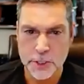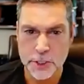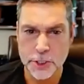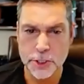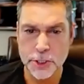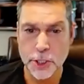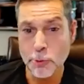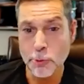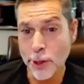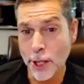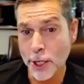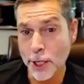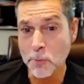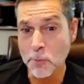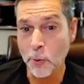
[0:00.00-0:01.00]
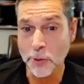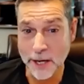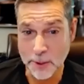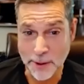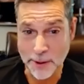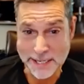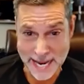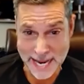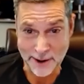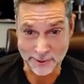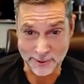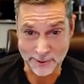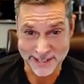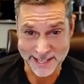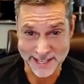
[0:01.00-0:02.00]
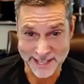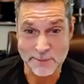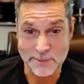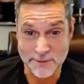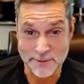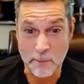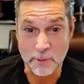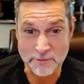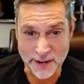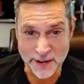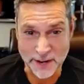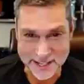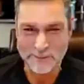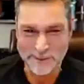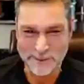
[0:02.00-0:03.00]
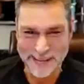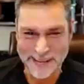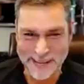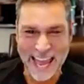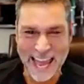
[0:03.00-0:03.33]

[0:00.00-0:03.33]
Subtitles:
2/3 more than it went down in terms of number of days.